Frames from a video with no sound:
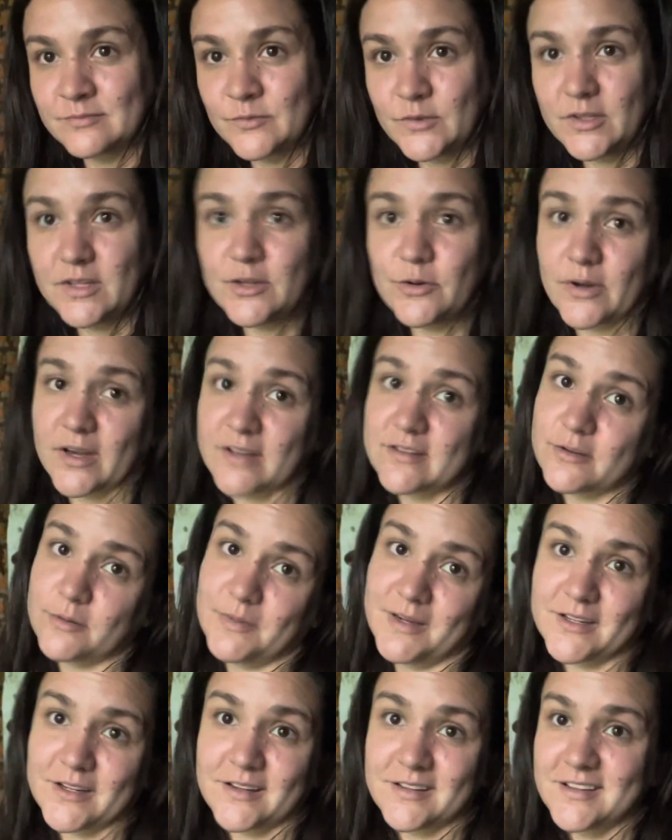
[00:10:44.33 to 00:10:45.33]
You guys are
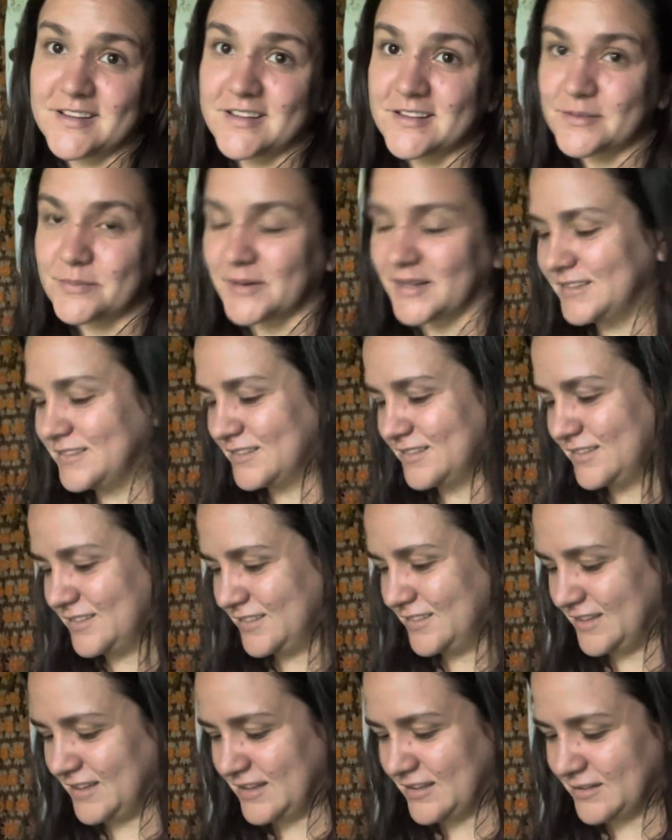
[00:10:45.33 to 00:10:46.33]
my darlings, but
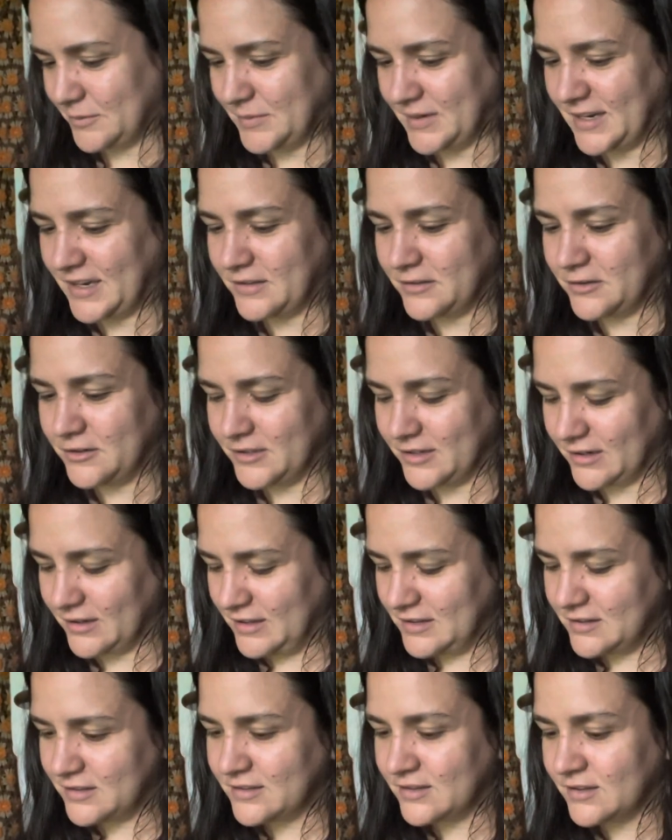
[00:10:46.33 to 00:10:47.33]
these are my other
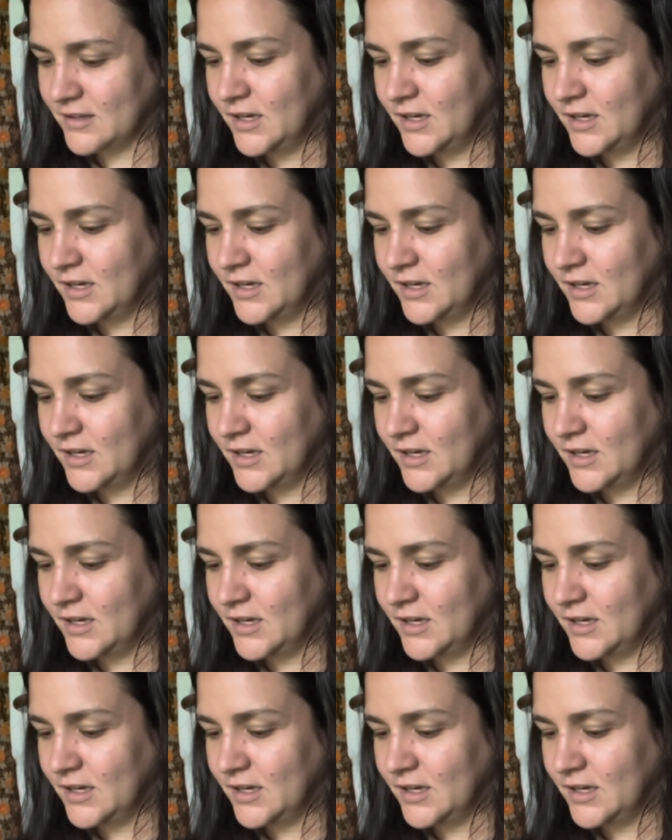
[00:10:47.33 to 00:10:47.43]
darlings.